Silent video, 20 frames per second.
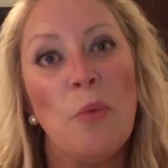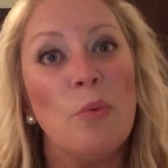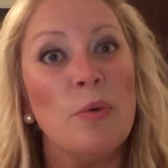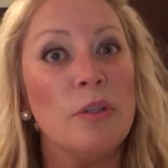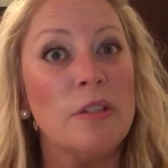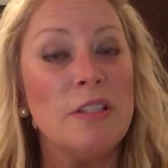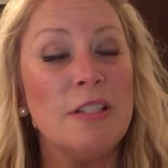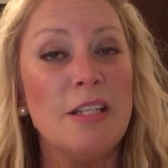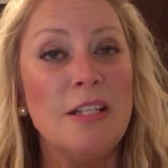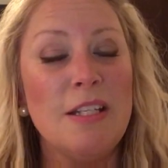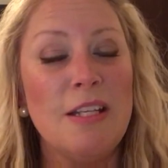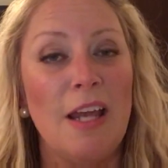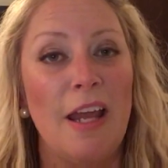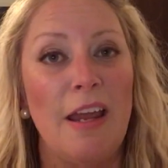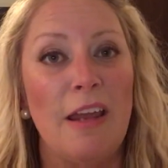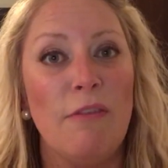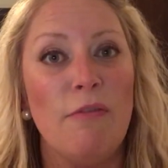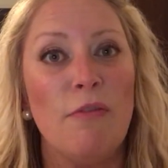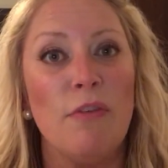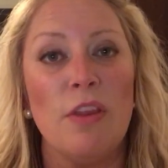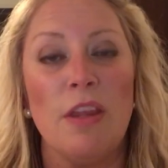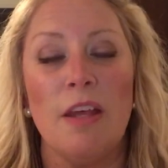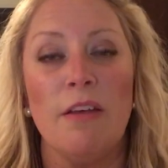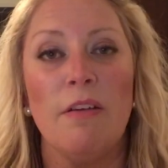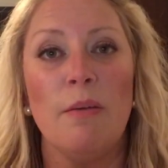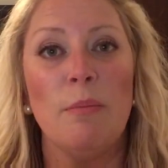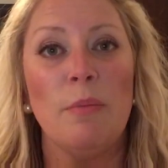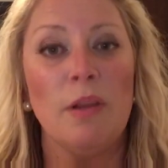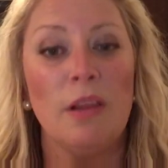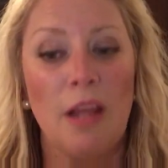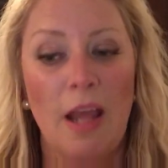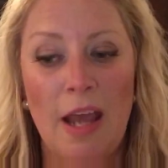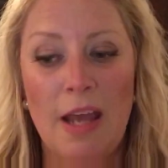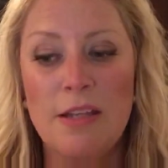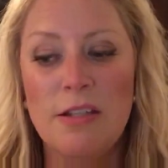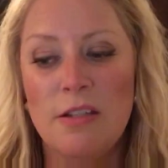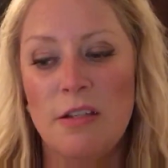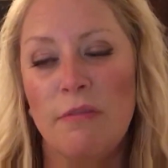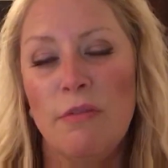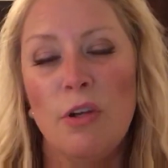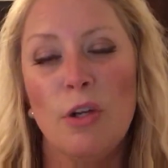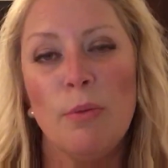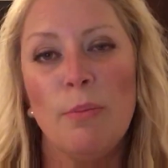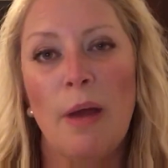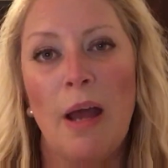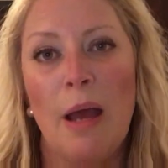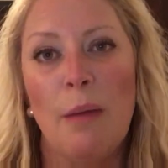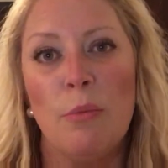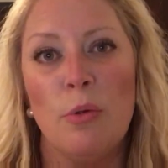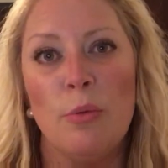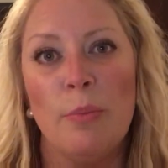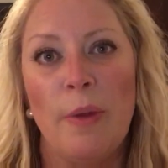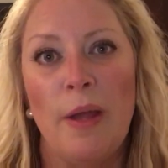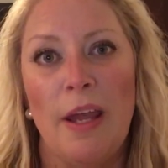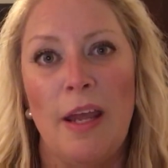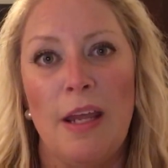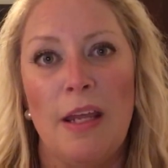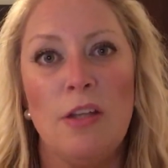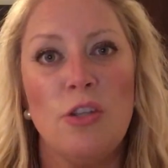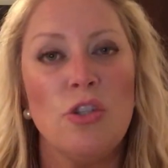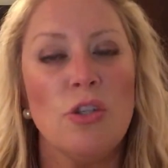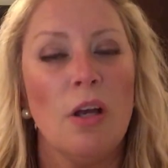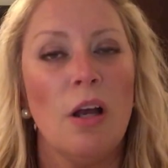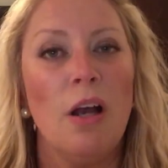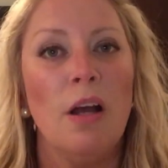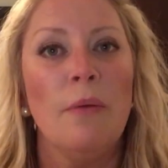Well, today, for the last of your Bible page